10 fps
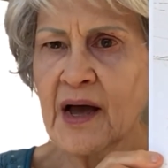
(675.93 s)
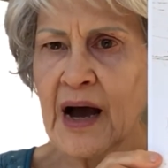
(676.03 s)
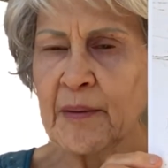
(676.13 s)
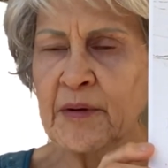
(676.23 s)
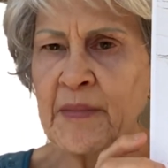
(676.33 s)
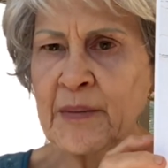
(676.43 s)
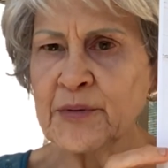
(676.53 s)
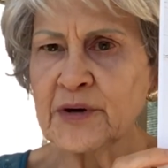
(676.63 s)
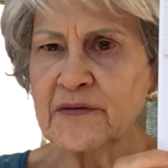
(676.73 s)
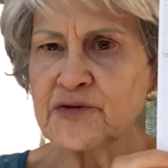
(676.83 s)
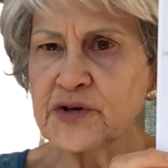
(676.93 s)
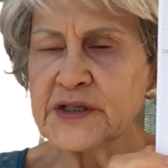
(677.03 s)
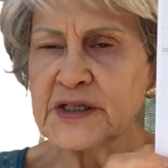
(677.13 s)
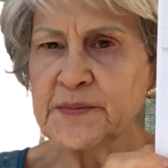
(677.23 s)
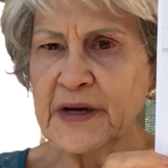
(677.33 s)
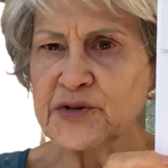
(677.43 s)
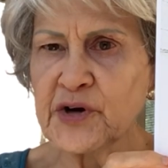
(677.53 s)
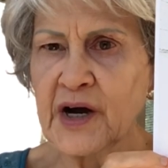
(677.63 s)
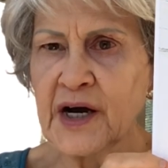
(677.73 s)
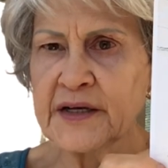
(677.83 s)
I'm a member of Teresa's
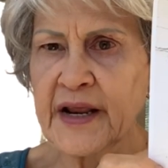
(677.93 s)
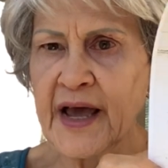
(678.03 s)
Patreon,